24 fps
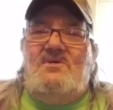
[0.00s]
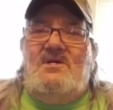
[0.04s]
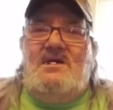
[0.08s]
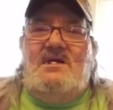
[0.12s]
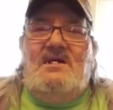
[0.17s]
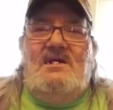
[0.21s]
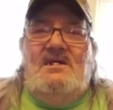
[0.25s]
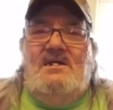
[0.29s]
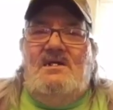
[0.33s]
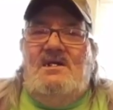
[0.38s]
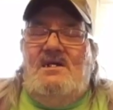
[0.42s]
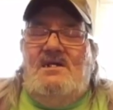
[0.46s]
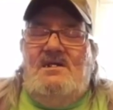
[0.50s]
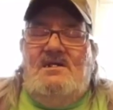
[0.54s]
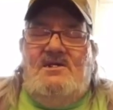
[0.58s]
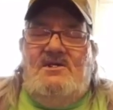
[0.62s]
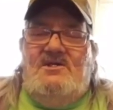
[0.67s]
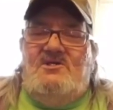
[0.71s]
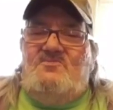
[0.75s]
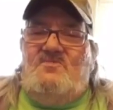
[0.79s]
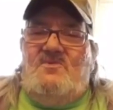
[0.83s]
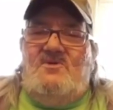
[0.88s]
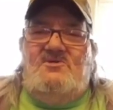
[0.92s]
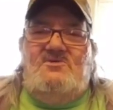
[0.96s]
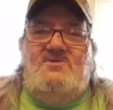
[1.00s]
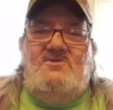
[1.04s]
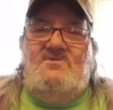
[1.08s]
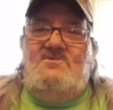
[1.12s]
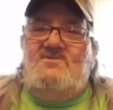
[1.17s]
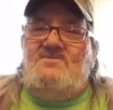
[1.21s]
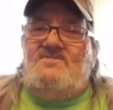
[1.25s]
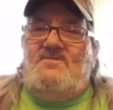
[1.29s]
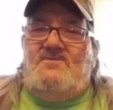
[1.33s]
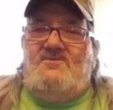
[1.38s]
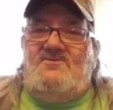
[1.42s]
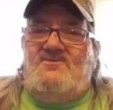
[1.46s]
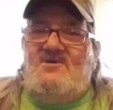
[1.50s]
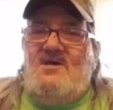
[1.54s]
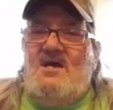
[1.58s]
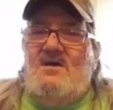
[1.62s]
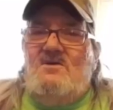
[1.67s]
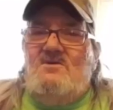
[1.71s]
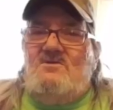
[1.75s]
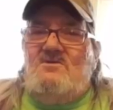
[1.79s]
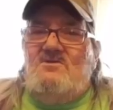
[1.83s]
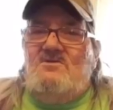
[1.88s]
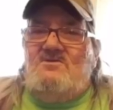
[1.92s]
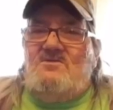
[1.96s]
Uh, it's been used for
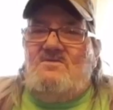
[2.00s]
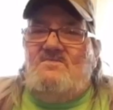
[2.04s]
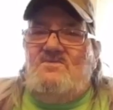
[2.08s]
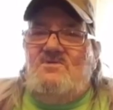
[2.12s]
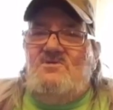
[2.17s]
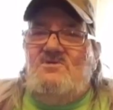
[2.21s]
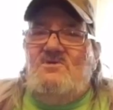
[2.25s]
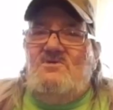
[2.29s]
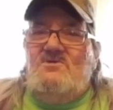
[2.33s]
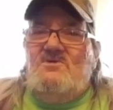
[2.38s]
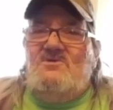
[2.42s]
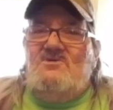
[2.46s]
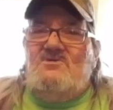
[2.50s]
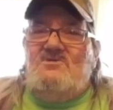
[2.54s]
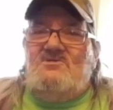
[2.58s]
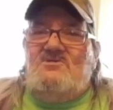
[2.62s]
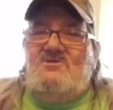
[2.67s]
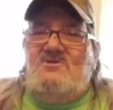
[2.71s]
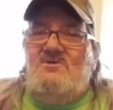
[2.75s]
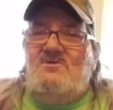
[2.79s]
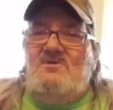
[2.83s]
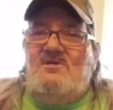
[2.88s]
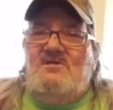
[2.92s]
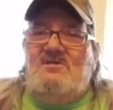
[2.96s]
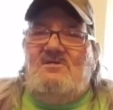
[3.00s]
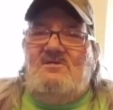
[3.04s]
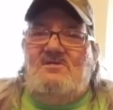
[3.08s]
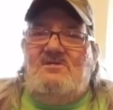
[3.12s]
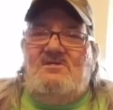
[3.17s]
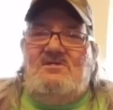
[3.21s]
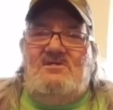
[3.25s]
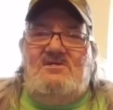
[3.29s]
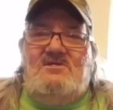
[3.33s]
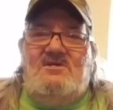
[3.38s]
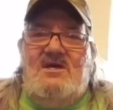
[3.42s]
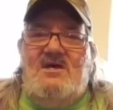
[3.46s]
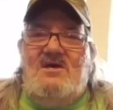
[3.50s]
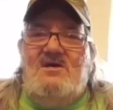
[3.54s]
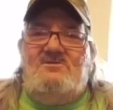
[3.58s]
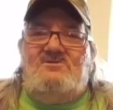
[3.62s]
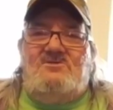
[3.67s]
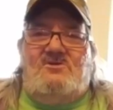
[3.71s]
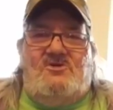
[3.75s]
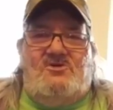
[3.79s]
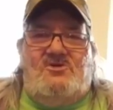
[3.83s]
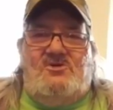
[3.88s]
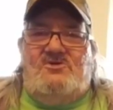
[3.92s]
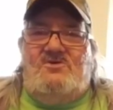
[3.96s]
thousands of years. You can it
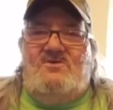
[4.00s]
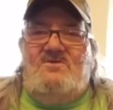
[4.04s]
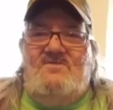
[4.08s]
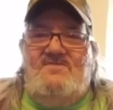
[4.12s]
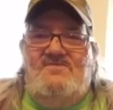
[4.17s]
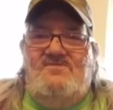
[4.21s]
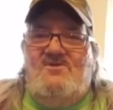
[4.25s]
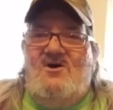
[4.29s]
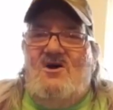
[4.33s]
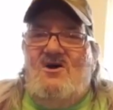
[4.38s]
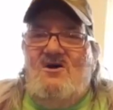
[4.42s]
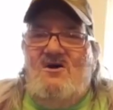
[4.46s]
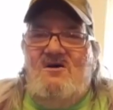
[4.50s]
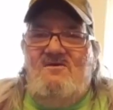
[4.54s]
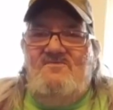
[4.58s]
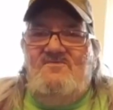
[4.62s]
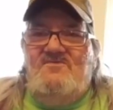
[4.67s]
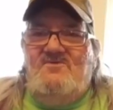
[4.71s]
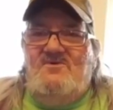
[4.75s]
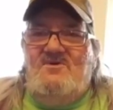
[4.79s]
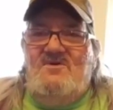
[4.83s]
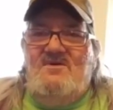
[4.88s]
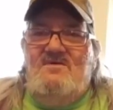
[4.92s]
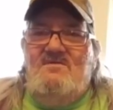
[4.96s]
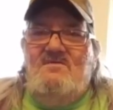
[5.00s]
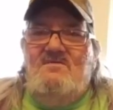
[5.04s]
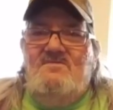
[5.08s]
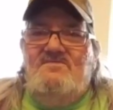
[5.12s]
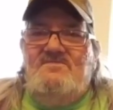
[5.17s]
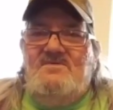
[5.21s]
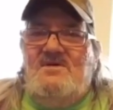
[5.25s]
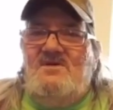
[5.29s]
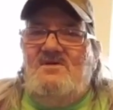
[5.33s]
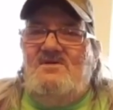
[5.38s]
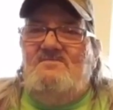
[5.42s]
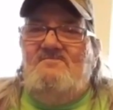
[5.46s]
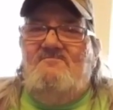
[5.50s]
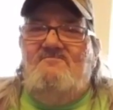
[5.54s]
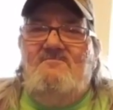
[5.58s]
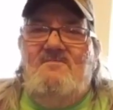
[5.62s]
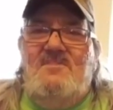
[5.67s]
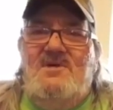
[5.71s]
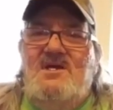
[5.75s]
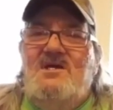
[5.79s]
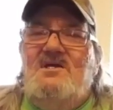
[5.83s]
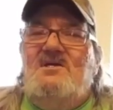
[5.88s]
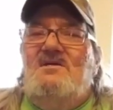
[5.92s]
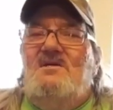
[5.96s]
has a shelf life of
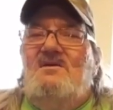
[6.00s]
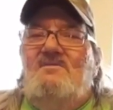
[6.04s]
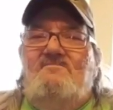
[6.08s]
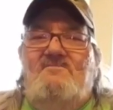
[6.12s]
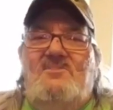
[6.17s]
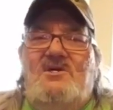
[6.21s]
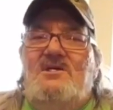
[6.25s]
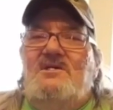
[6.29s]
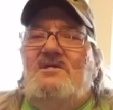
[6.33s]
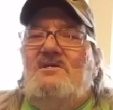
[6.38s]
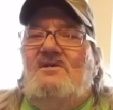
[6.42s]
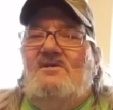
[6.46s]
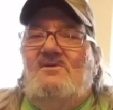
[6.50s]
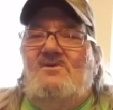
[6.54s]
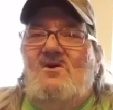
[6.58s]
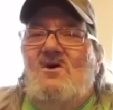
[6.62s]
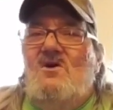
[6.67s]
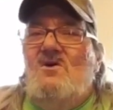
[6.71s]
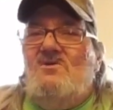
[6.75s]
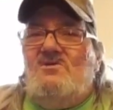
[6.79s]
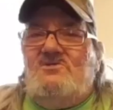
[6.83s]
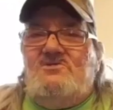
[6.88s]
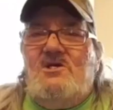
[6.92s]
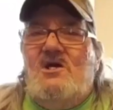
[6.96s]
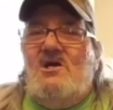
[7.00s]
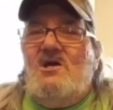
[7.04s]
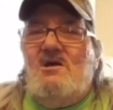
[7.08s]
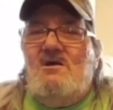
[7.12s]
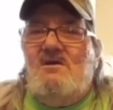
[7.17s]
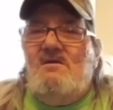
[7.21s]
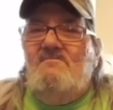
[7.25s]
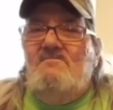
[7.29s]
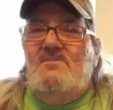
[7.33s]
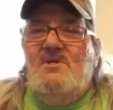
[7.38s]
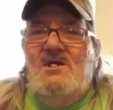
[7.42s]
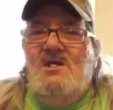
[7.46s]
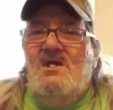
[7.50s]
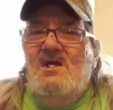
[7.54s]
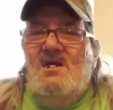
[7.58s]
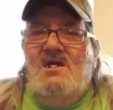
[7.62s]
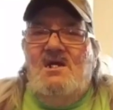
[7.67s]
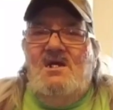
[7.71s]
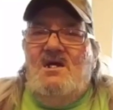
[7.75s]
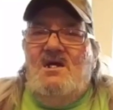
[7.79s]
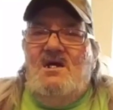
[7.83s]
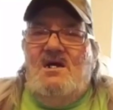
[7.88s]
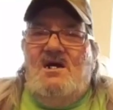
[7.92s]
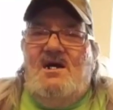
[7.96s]
mega mega long time.
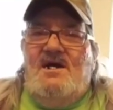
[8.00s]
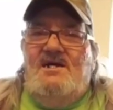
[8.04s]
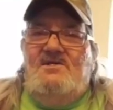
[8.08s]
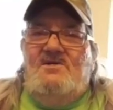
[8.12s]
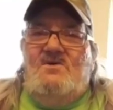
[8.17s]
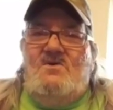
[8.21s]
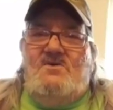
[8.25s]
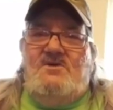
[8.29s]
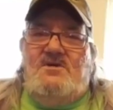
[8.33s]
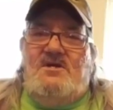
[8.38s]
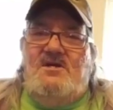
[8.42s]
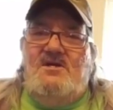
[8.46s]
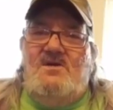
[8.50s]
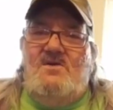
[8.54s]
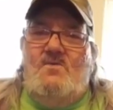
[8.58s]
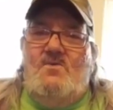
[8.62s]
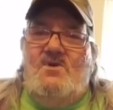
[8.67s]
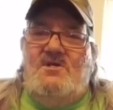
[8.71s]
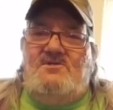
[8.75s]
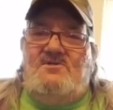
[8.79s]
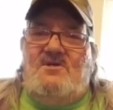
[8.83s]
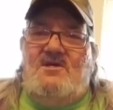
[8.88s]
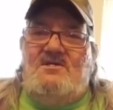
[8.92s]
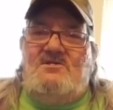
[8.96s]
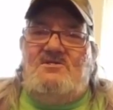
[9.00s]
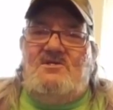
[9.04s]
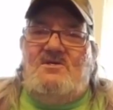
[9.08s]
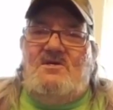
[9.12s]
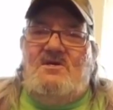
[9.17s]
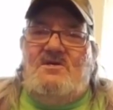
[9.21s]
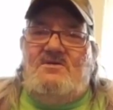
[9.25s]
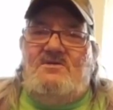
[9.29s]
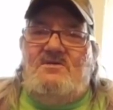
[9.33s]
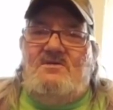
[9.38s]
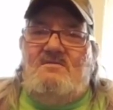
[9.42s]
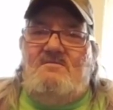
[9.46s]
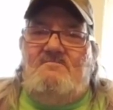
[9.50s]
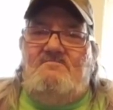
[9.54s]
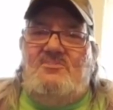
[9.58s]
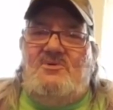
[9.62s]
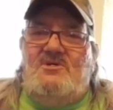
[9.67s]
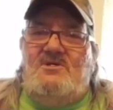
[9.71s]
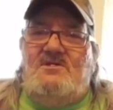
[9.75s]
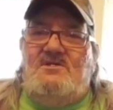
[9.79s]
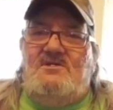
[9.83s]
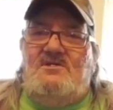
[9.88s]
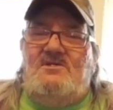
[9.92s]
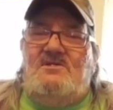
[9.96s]
I don't care what they tell you,
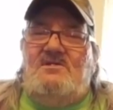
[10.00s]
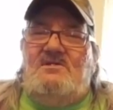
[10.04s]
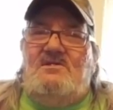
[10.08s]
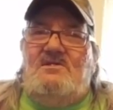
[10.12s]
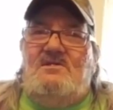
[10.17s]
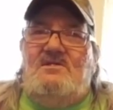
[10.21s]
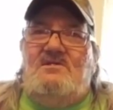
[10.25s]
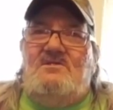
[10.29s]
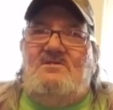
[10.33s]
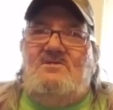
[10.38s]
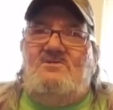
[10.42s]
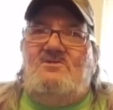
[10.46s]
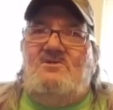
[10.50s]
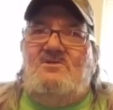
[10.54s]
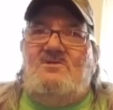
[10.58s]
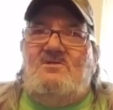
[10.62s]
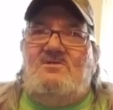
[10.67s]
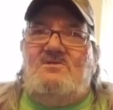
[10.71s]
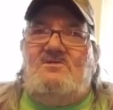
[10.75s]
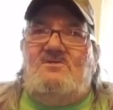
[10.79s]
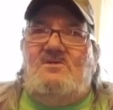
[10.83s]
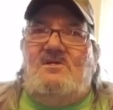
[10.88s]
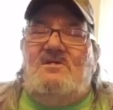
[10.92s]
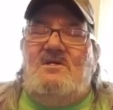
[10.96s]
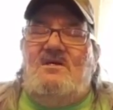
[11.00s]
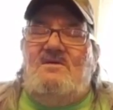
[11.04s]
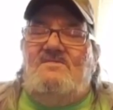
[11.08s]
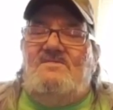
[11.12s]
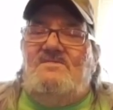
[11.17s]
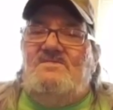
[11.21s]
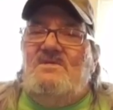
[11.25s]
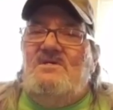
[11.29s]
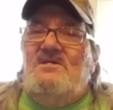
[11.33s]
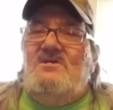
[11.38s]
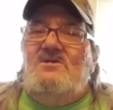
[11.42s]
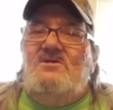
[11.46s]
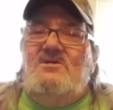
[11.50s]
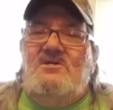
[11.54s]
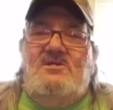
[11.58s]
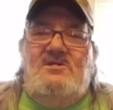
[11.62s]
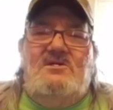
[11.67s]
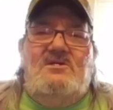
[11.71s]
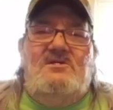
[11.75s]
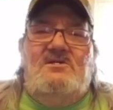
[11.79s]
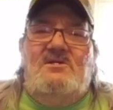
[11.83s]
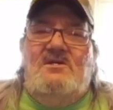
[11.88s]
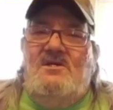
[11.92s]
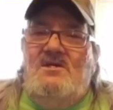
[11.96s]
but it is just a
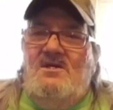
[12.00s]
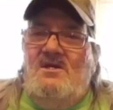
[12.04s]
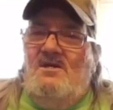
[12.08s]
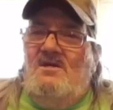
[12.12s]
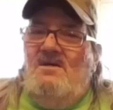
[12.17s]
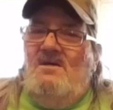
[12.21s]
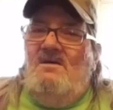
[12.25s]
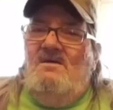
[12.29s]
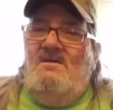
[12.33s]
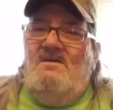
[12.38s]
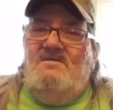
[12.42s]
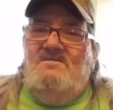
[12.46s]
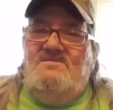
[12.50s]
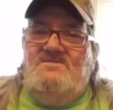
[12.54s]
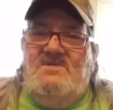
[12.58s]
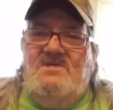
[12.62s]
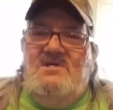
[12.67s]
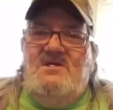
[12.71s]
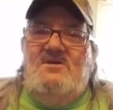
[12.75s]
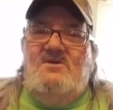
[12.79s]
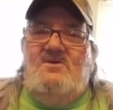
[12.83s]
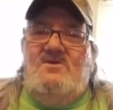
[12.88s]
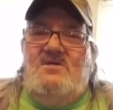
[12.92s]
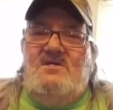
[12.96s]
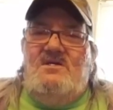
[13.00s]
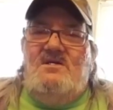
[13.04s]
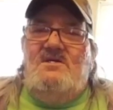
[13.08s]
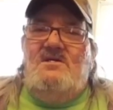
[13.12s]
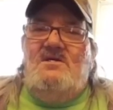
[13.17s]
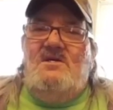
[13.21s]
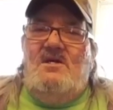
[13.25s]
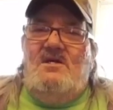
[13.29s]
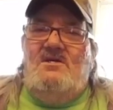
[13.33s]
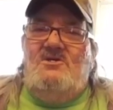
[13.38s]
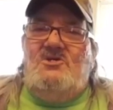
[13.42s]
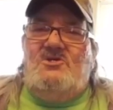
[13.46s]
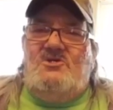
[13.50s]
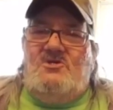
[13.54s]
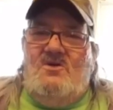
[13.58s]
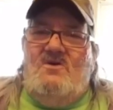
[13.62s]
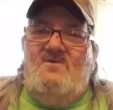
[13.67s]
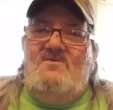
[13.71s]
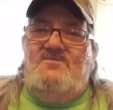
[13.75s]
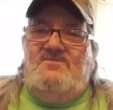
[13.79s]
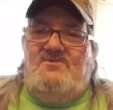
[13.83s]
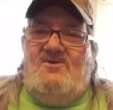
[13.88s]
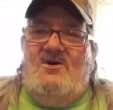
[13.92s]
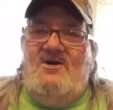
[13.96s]
very very
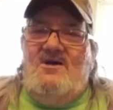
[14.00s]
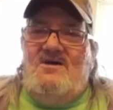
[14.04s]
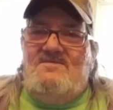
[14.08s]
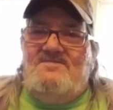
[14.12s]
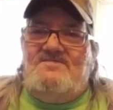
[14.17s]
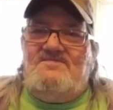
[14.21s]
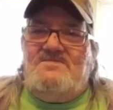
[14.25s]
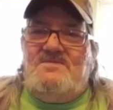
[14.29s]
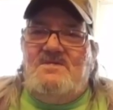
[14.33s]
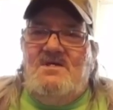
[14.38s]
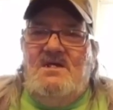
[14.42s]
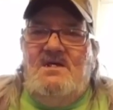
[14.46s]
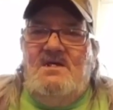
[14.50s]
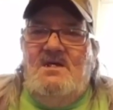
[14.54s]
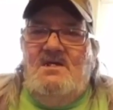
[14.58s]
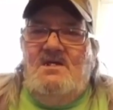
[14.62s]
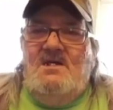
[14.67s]
shelf life.